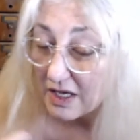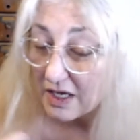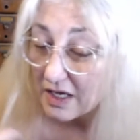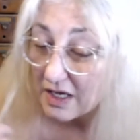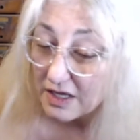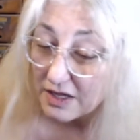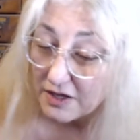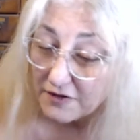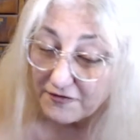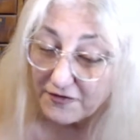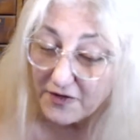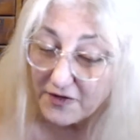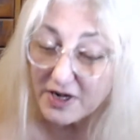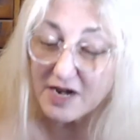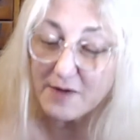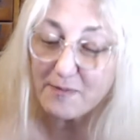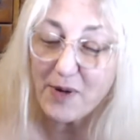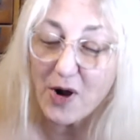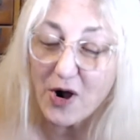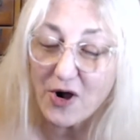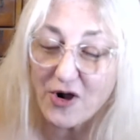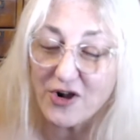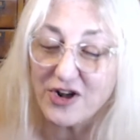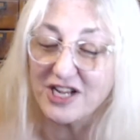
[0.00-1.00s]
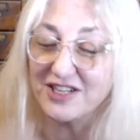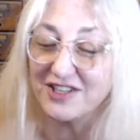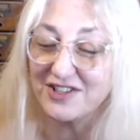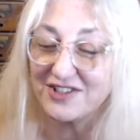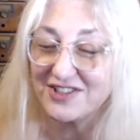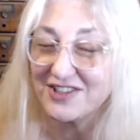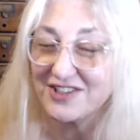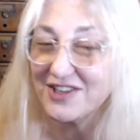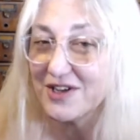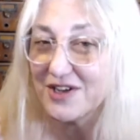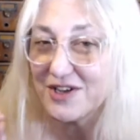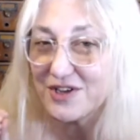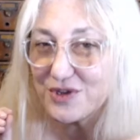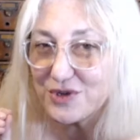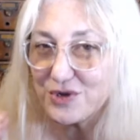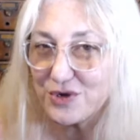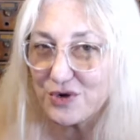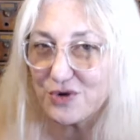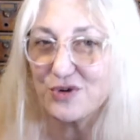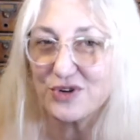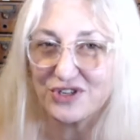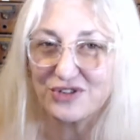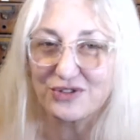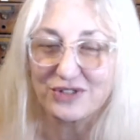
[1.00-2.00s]
The funny part is,
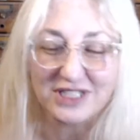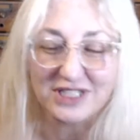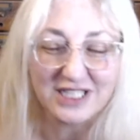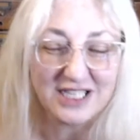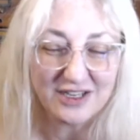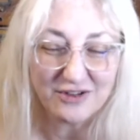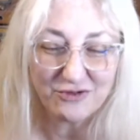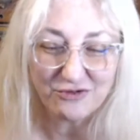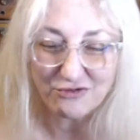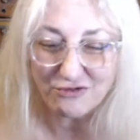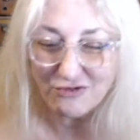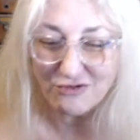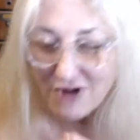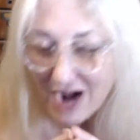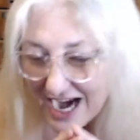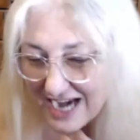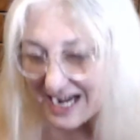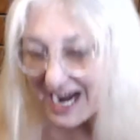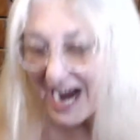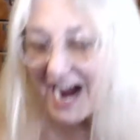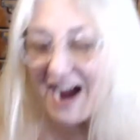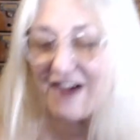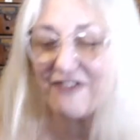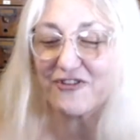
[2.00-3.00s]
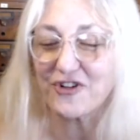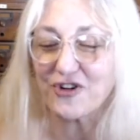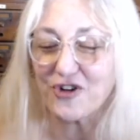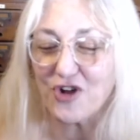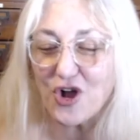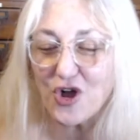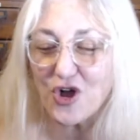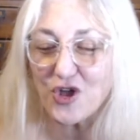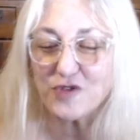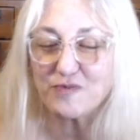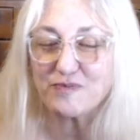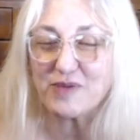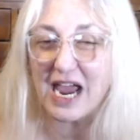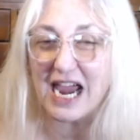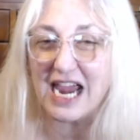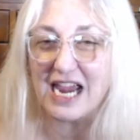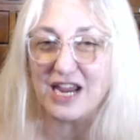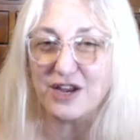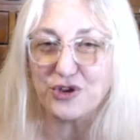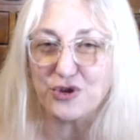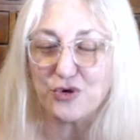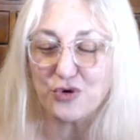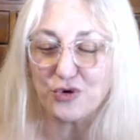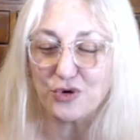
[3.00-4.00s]
usually, right after all the
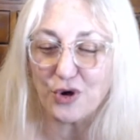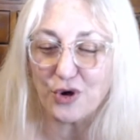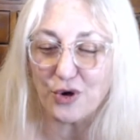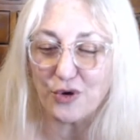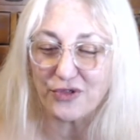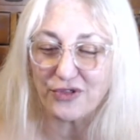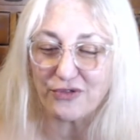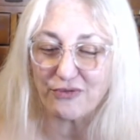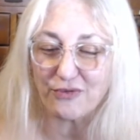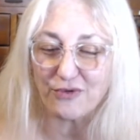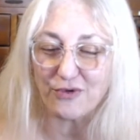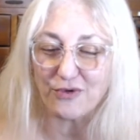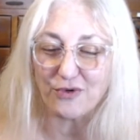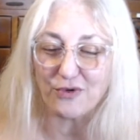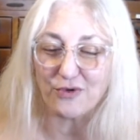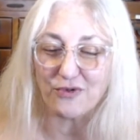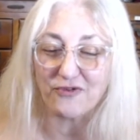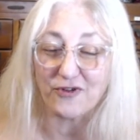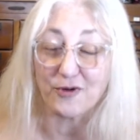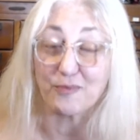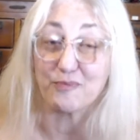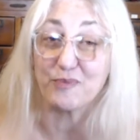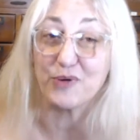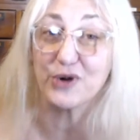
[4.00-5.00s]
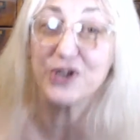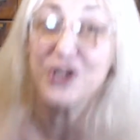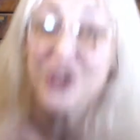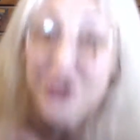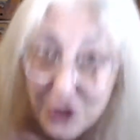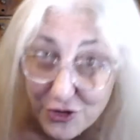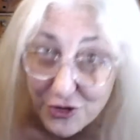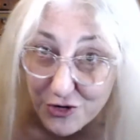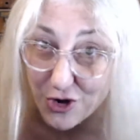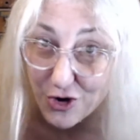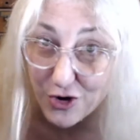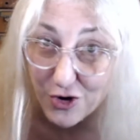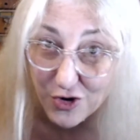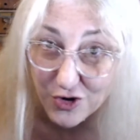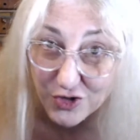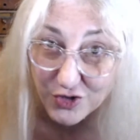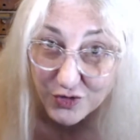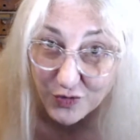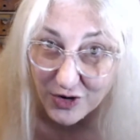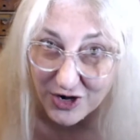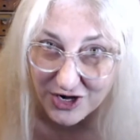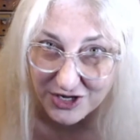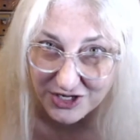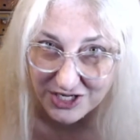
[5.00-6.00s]
pain you go through for putting your nose
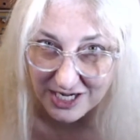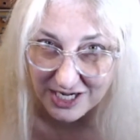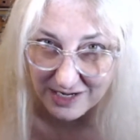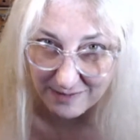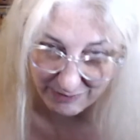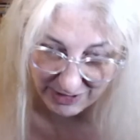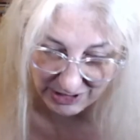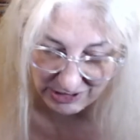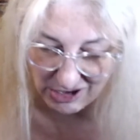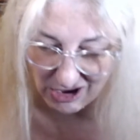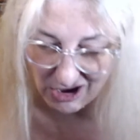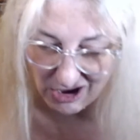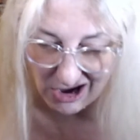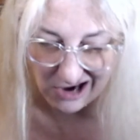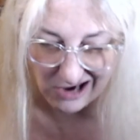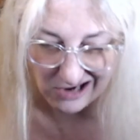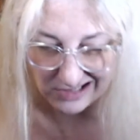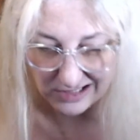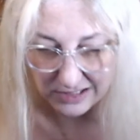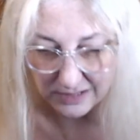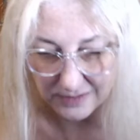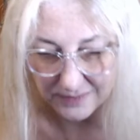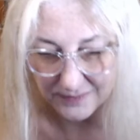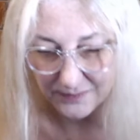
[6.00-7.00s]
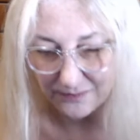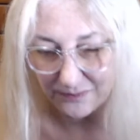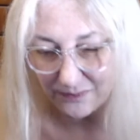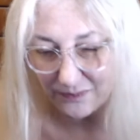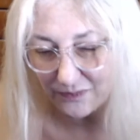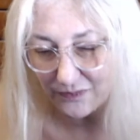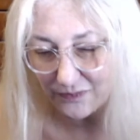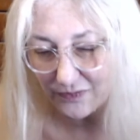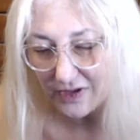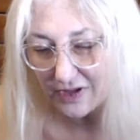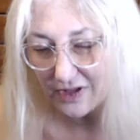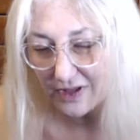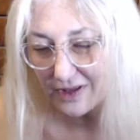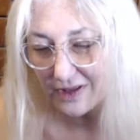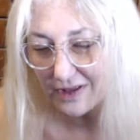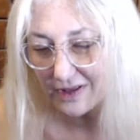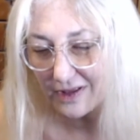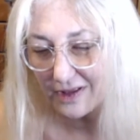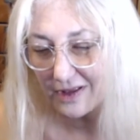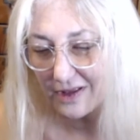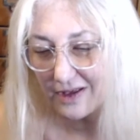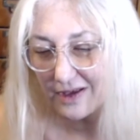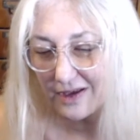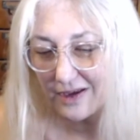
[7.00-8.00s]
where it didn't belong,
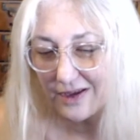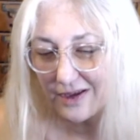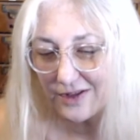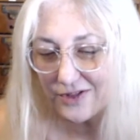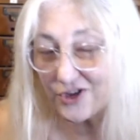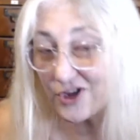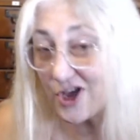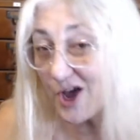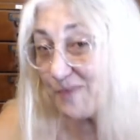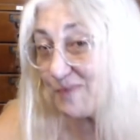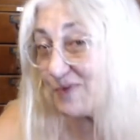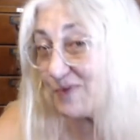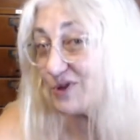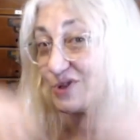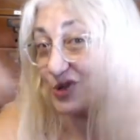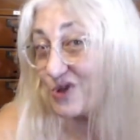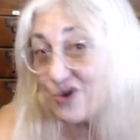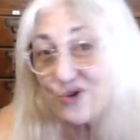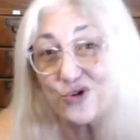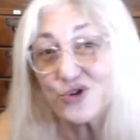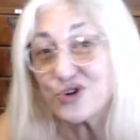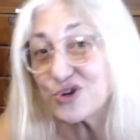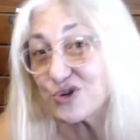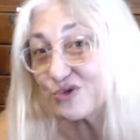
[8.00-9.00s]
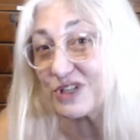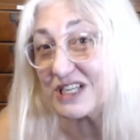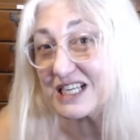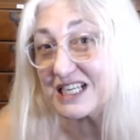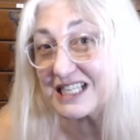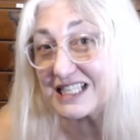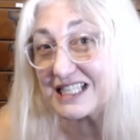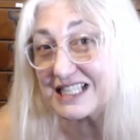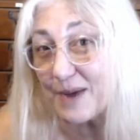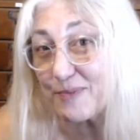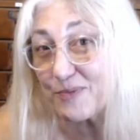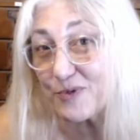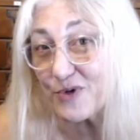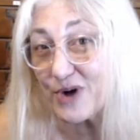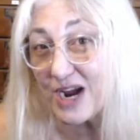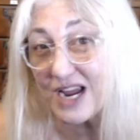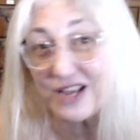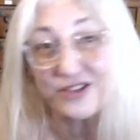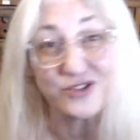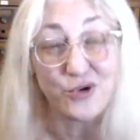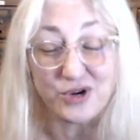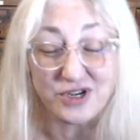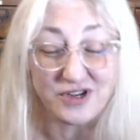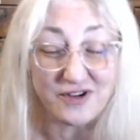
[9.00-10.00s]
the couple usually
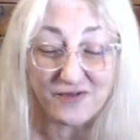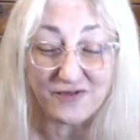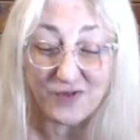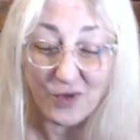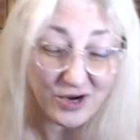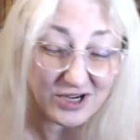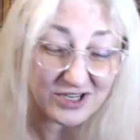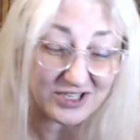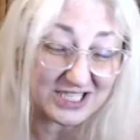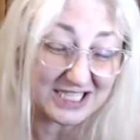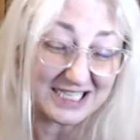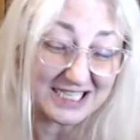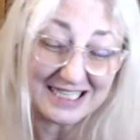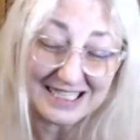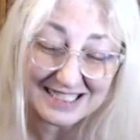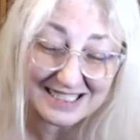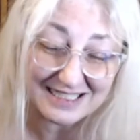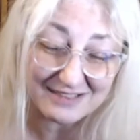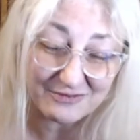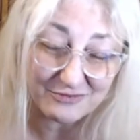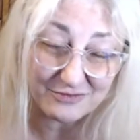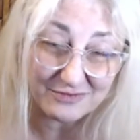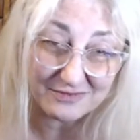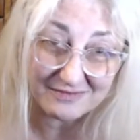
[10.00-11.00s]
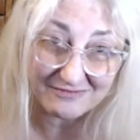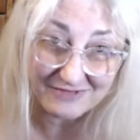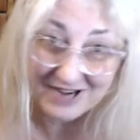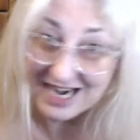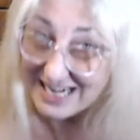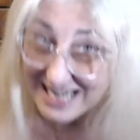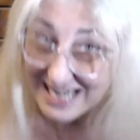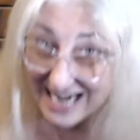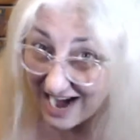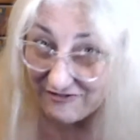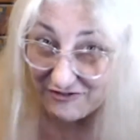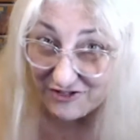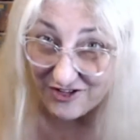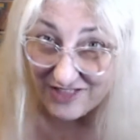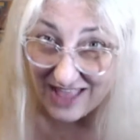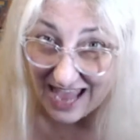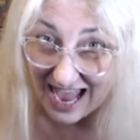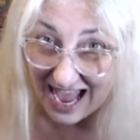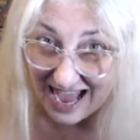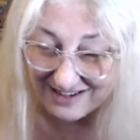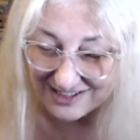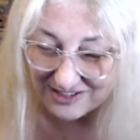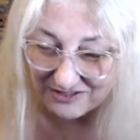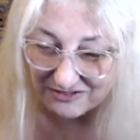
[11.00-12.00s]
separates or divorces right after
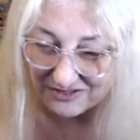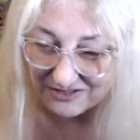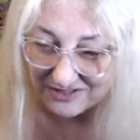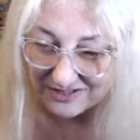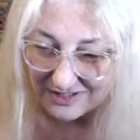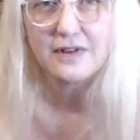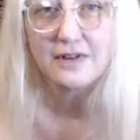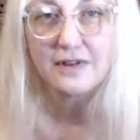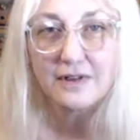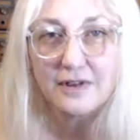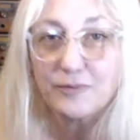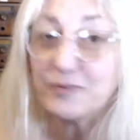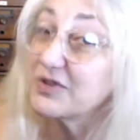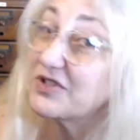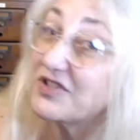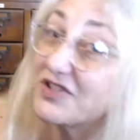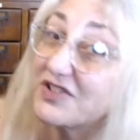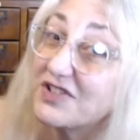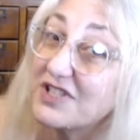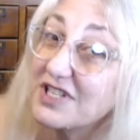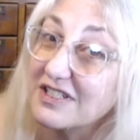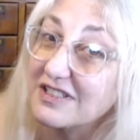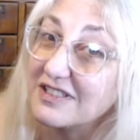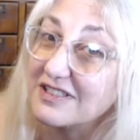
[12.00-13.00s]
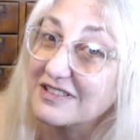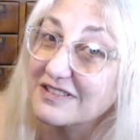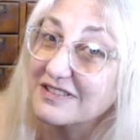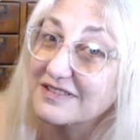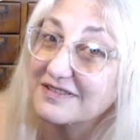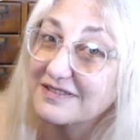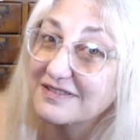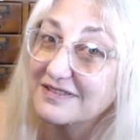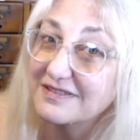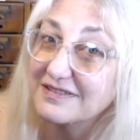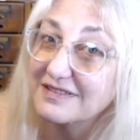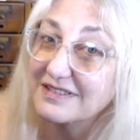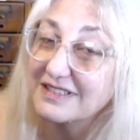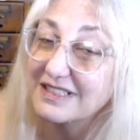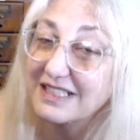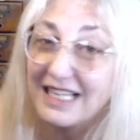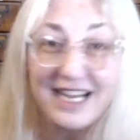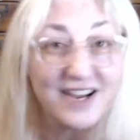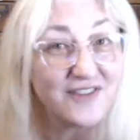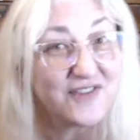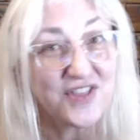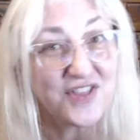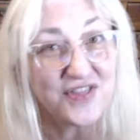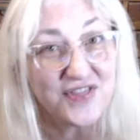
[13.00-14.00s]
that. But still,
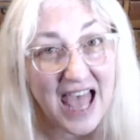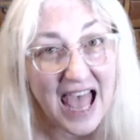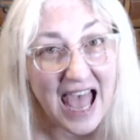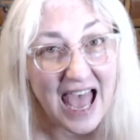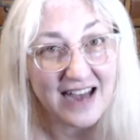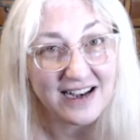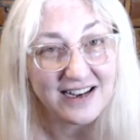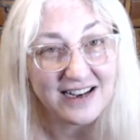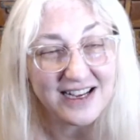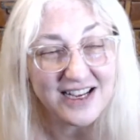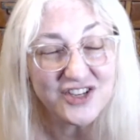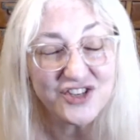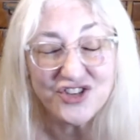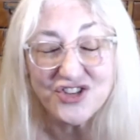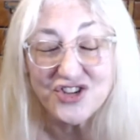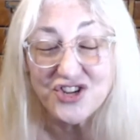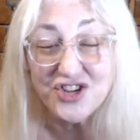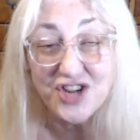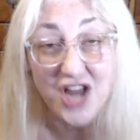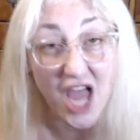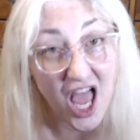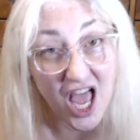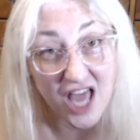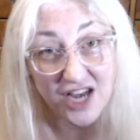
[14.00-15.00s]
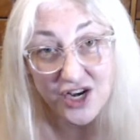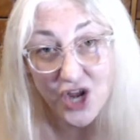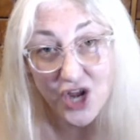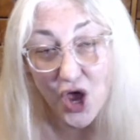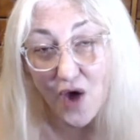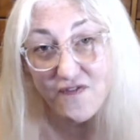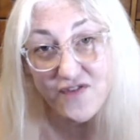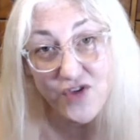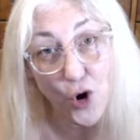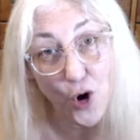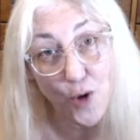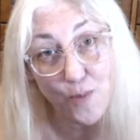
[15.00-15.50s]
even that is none of your